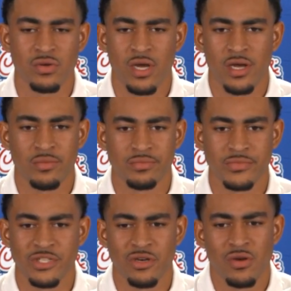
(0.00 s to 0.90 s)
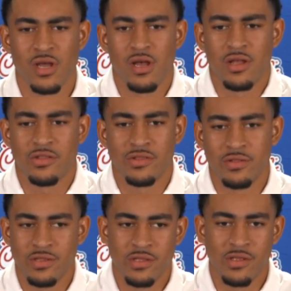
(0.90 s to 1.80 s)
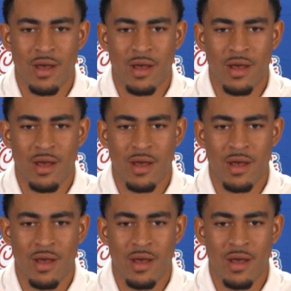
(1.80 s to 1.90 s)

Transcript: on the weekend. So, you know,